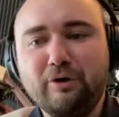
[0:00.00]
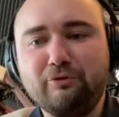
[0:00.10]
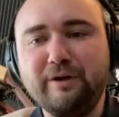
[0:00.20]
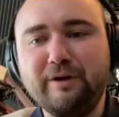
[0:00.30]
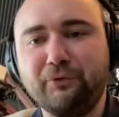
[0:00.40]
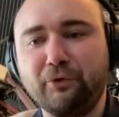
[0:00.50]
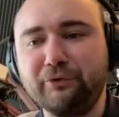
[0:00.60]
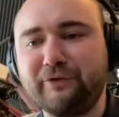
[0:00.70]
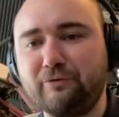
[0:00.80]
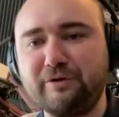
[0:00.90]

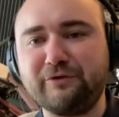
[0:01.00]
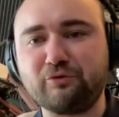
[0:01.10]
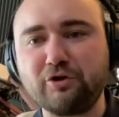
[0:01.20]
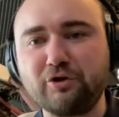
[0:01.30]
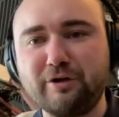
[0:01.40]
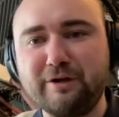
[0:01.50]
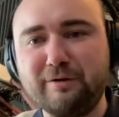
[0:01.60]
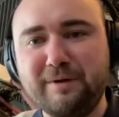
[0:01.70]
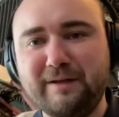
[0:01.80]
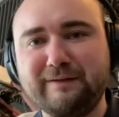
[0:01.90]
reinforce and restructure a
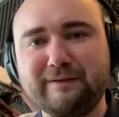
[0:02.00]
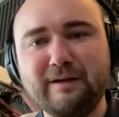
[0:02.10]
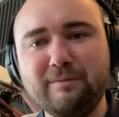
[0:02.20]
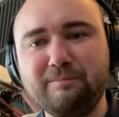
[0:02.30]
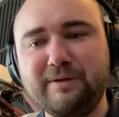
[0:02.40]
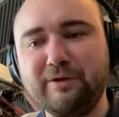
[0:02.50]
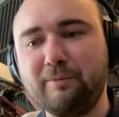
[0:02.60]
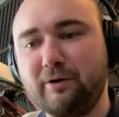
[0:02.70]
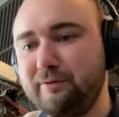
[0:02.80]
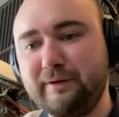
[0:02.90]
little bit Pinot Blanc.